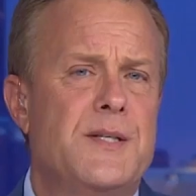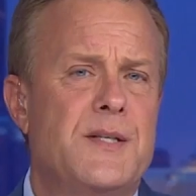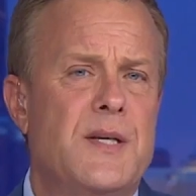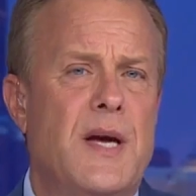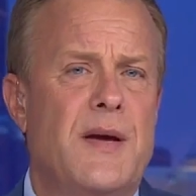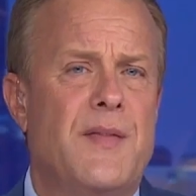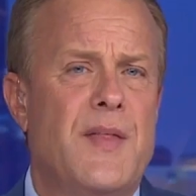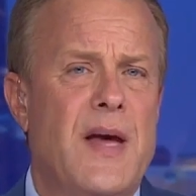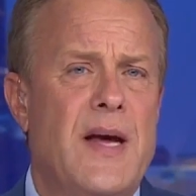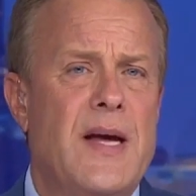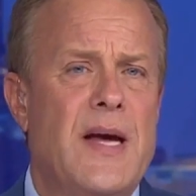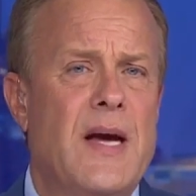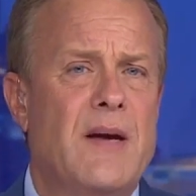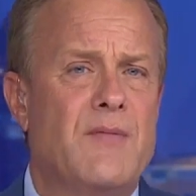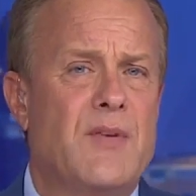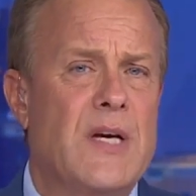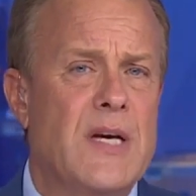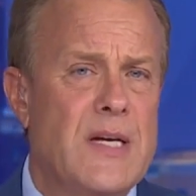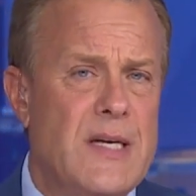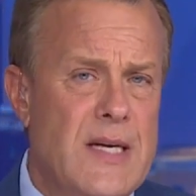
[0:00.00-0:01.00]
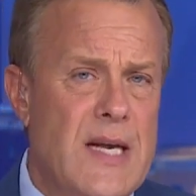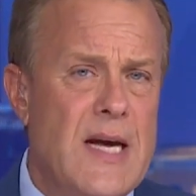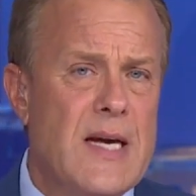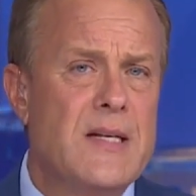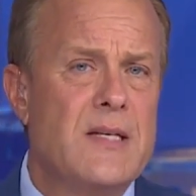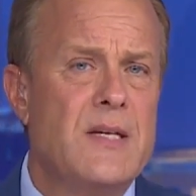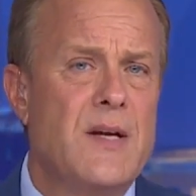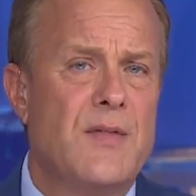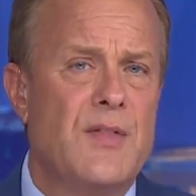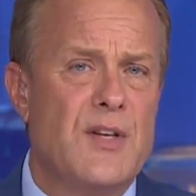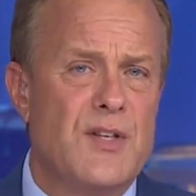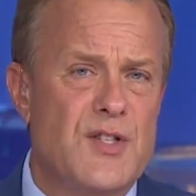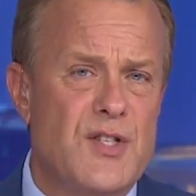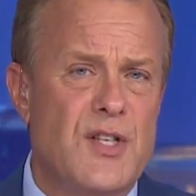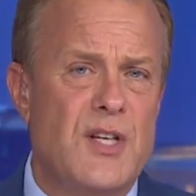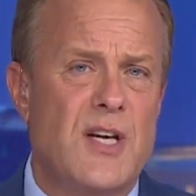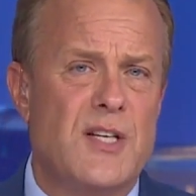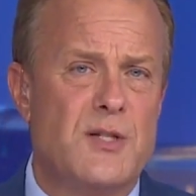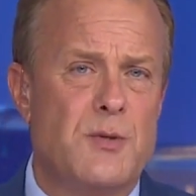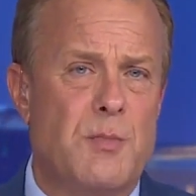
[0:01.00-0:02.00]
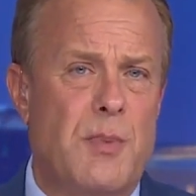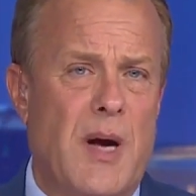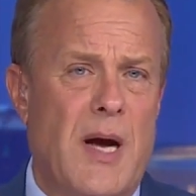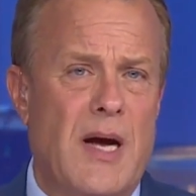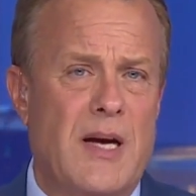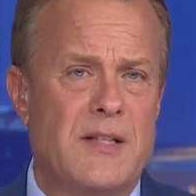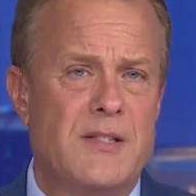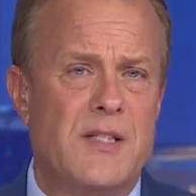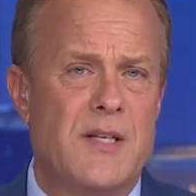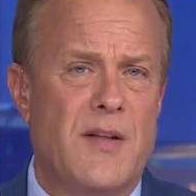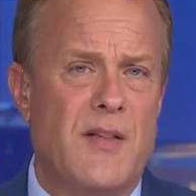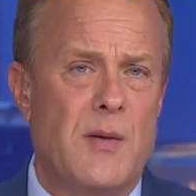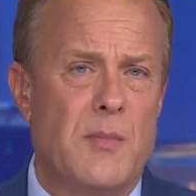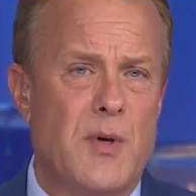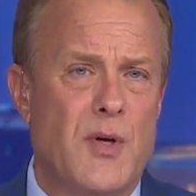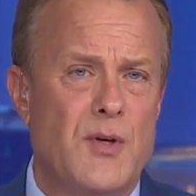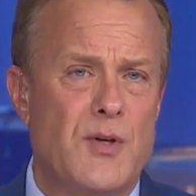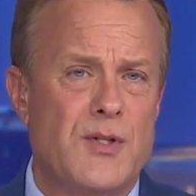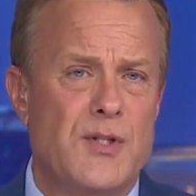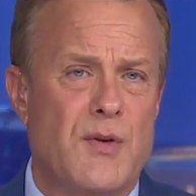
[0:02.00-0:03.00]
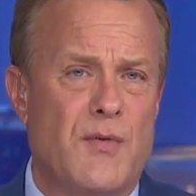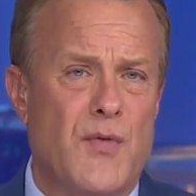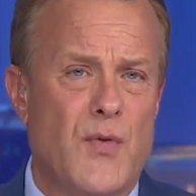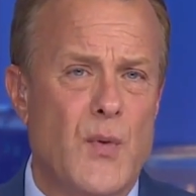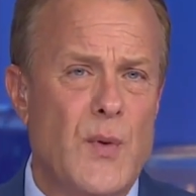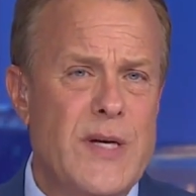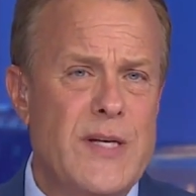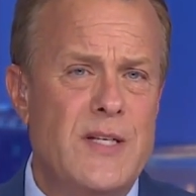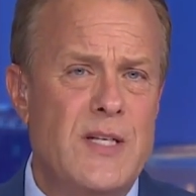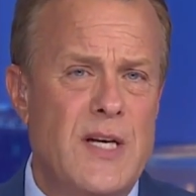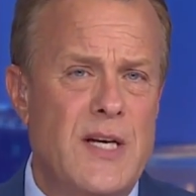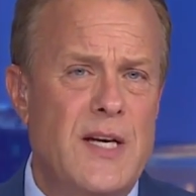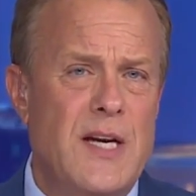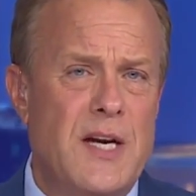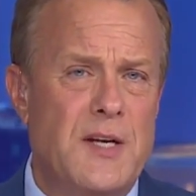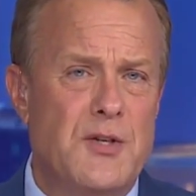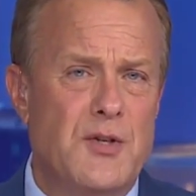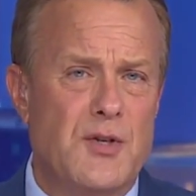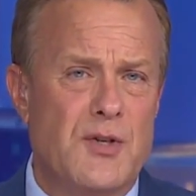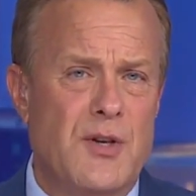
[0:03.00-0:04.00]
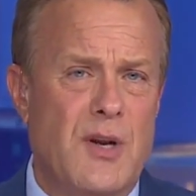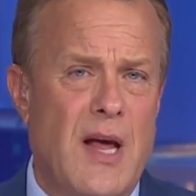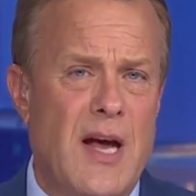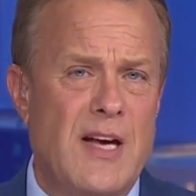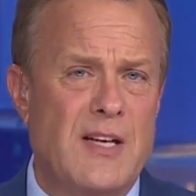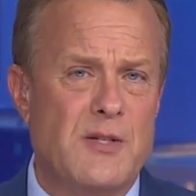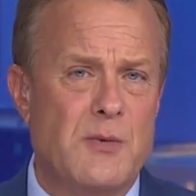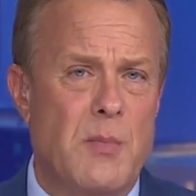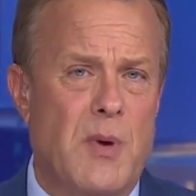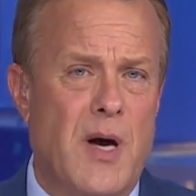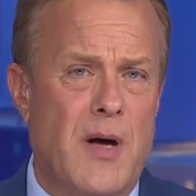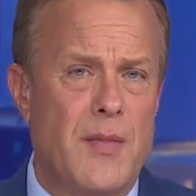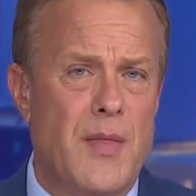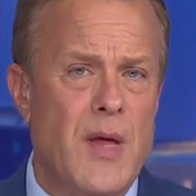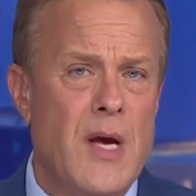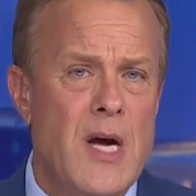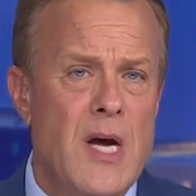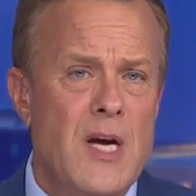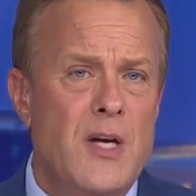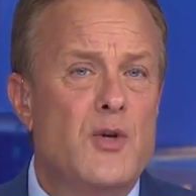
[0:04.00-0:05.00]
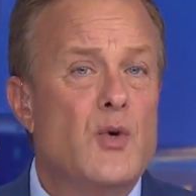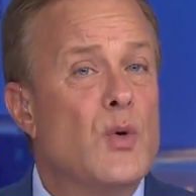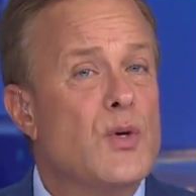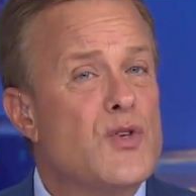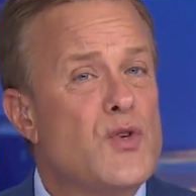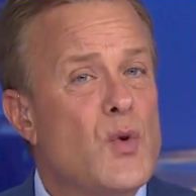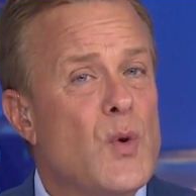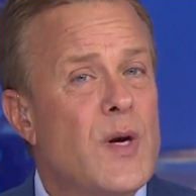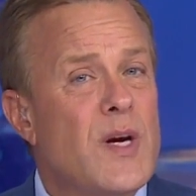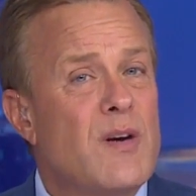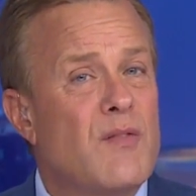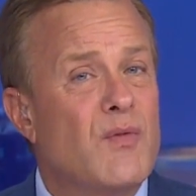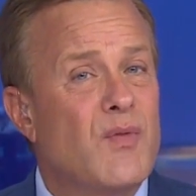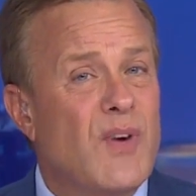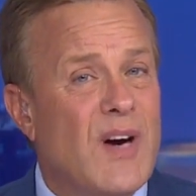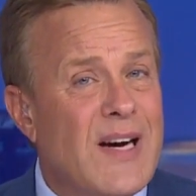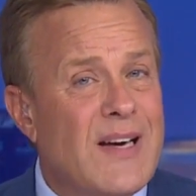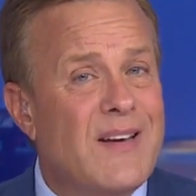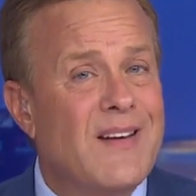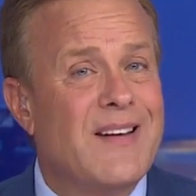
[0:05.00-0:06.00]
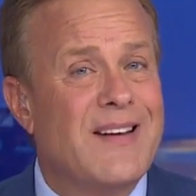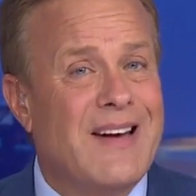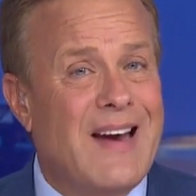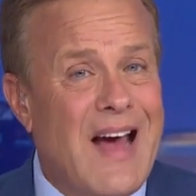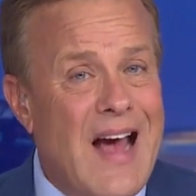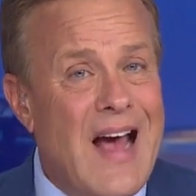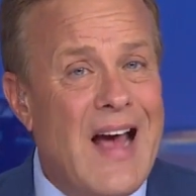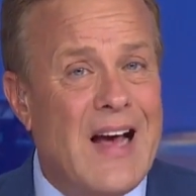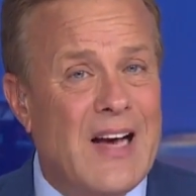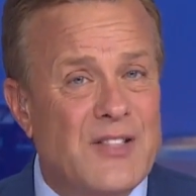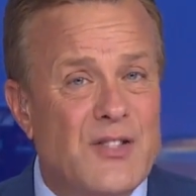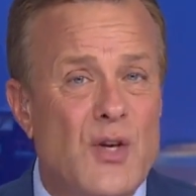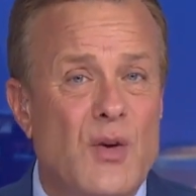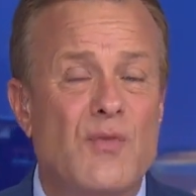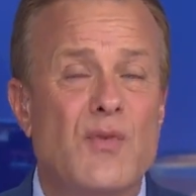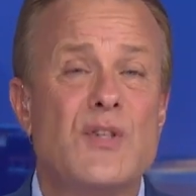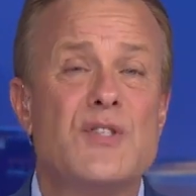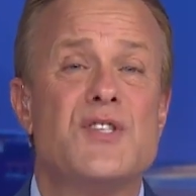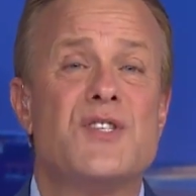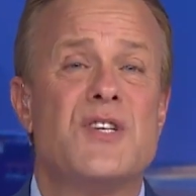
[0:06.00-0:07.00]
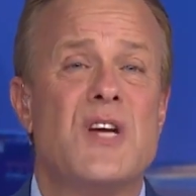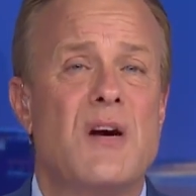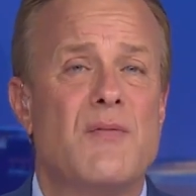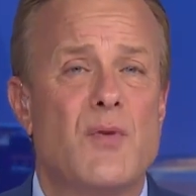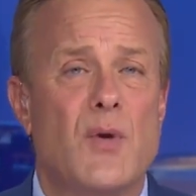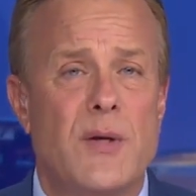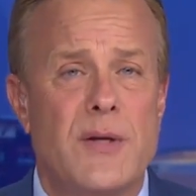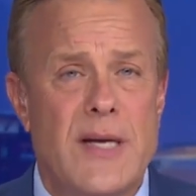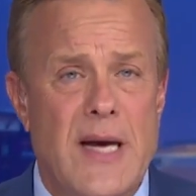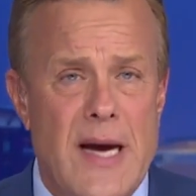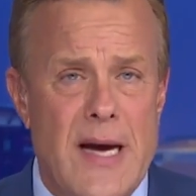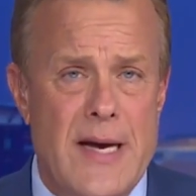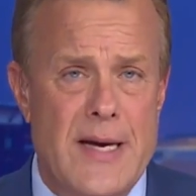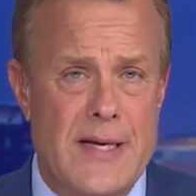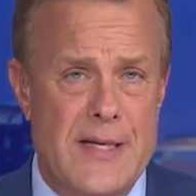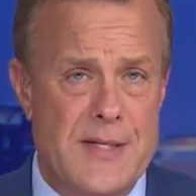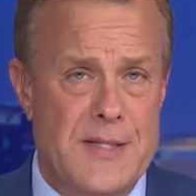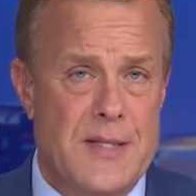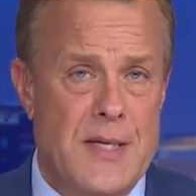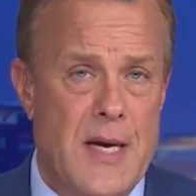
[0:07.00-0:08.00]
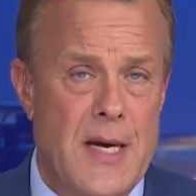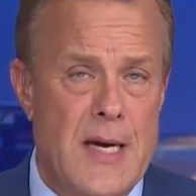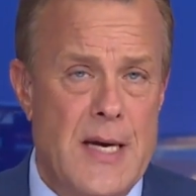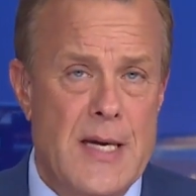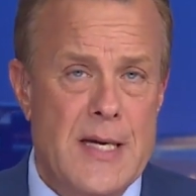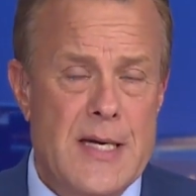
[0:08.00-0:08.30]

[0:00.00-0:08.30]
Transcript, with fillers: Police say they have connected the suspects in the murders of three teenagers last month to a string of violent acts over several days.